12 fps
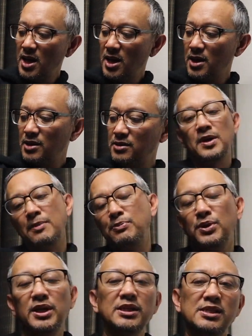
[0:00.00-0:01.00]
And I
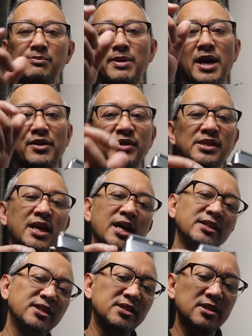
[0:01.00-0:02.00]
put in some batteries
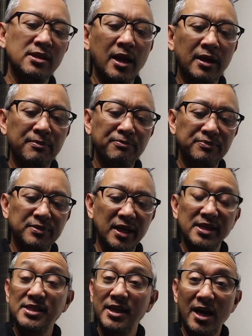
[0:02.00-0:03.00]
again just to like
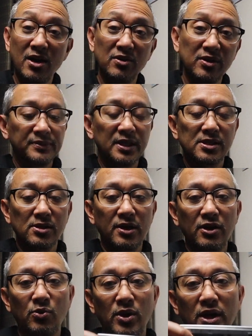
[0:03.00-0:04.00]
test it out. It
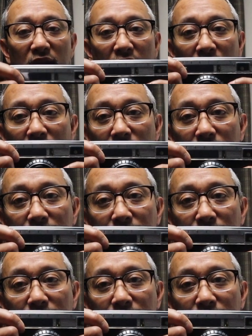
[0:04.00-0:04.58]
started working.